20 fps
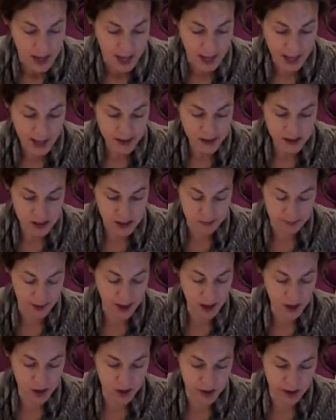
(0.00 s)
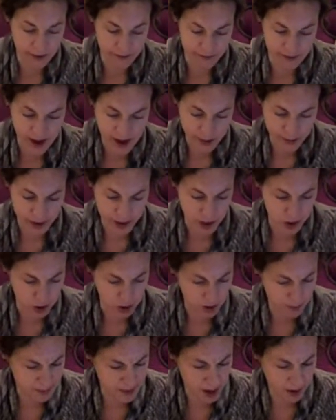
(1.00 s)
Aunt Sponge, the fat one,
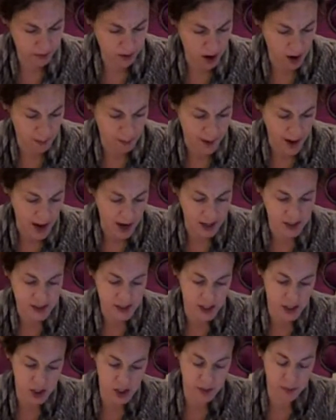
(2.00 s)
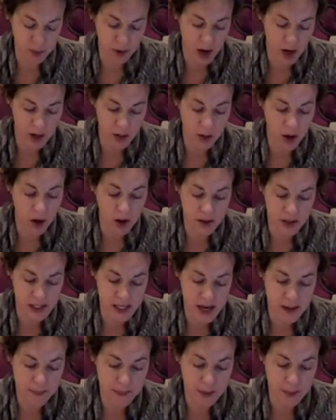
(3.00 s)
tripped over a box that she'd brought along
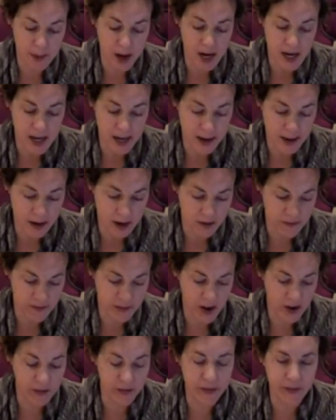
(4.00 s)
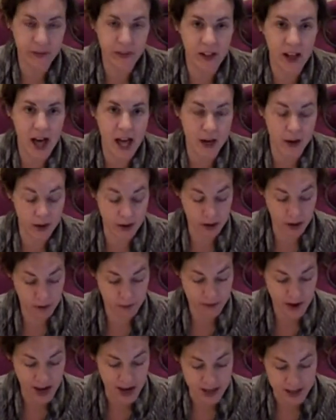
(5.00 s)
to keep the money in and fell flat on her
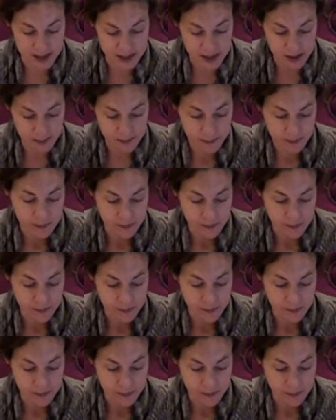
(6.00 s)
face.